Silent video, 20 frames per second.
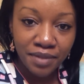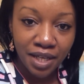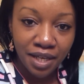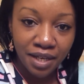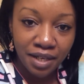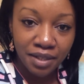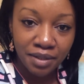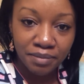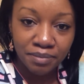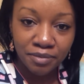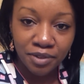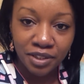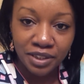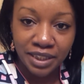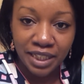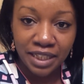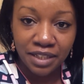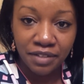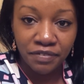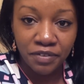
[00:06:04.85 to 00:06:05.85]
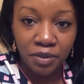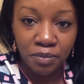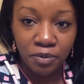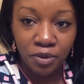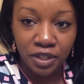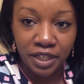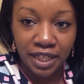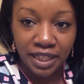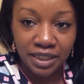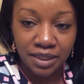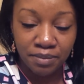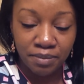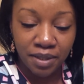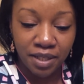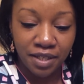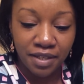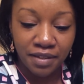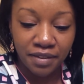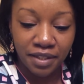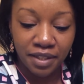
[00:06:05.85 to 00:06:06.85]
I'm going to take a few more next
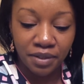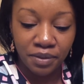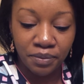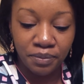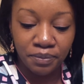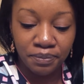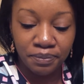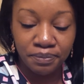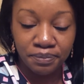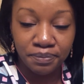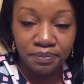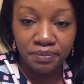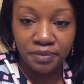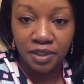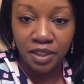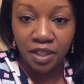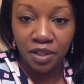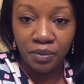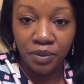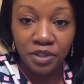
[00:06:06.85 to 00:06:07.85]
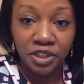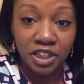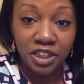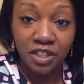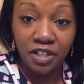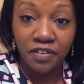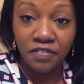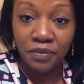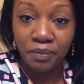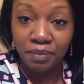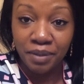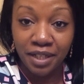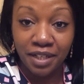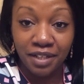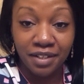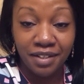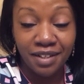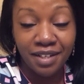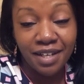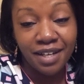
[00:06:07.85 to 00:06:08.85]
month, and you know, we'll just go from
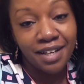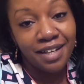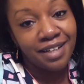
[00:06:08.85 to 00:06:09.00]
there.